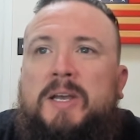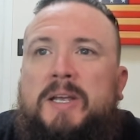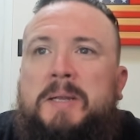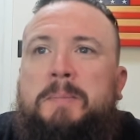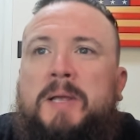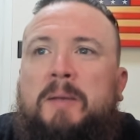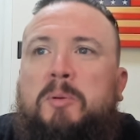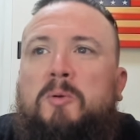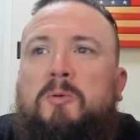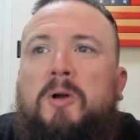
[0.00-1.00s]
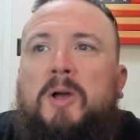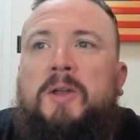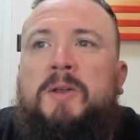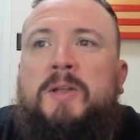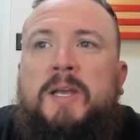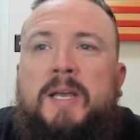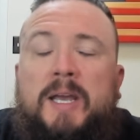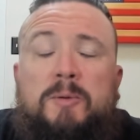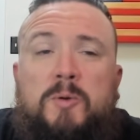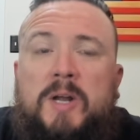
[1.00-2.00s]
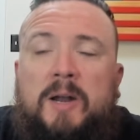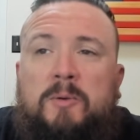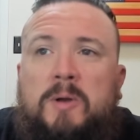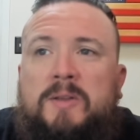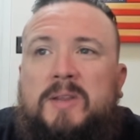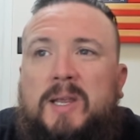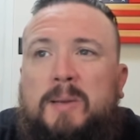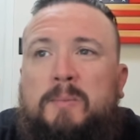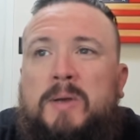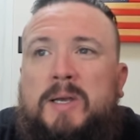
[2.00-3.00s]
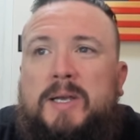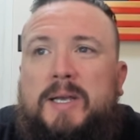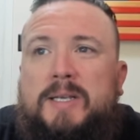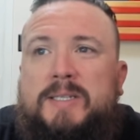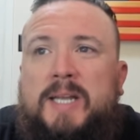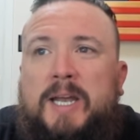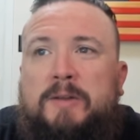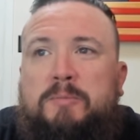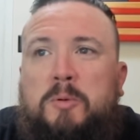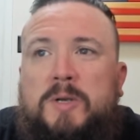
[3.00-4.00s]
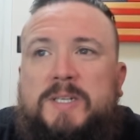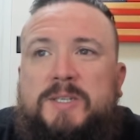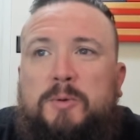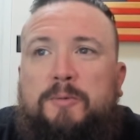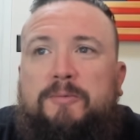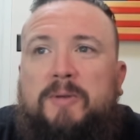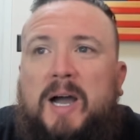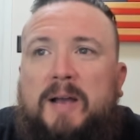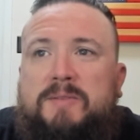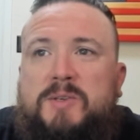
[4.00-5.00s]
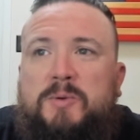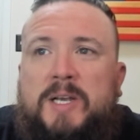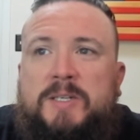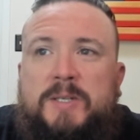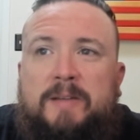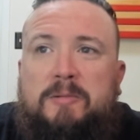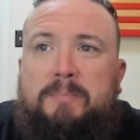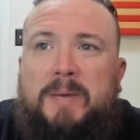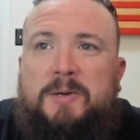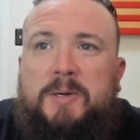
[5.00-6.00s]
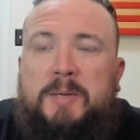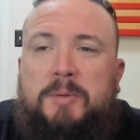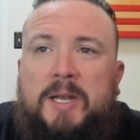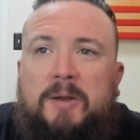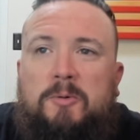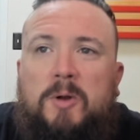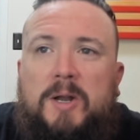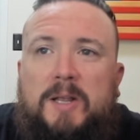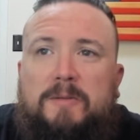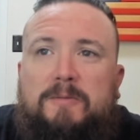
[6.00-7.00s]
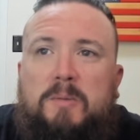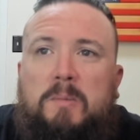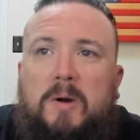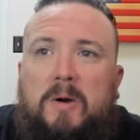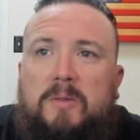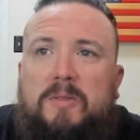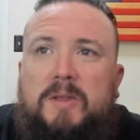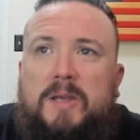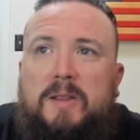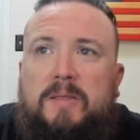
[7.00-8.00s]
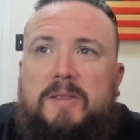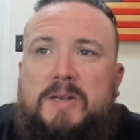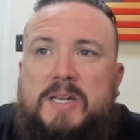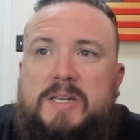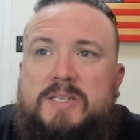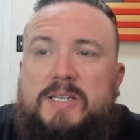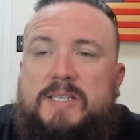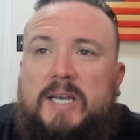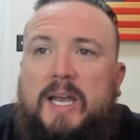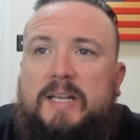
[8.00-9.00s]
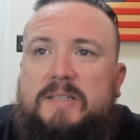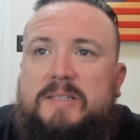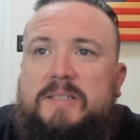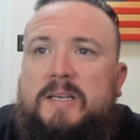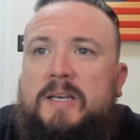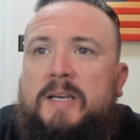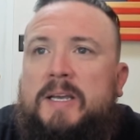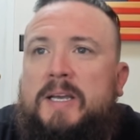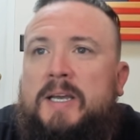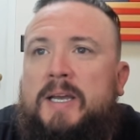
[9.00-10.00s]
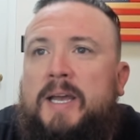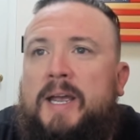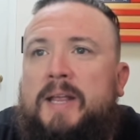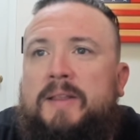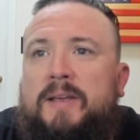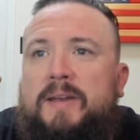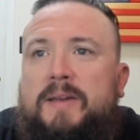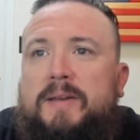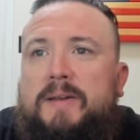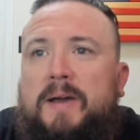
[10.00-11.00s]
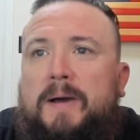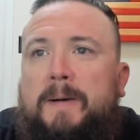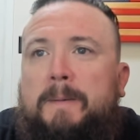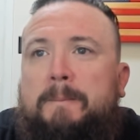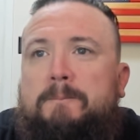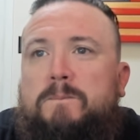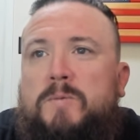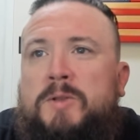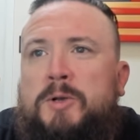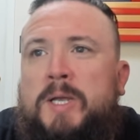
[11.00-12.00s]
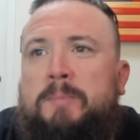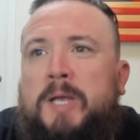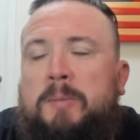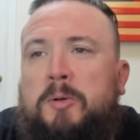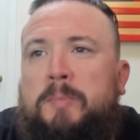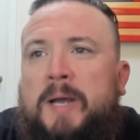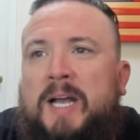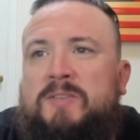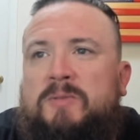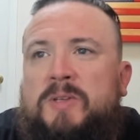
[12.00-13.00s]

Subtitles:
EPA per run, and we're not a run team, is negative 0.05. So we actually have a better EPA running the football than the Tennessee Titans. And then your EPA per pass for the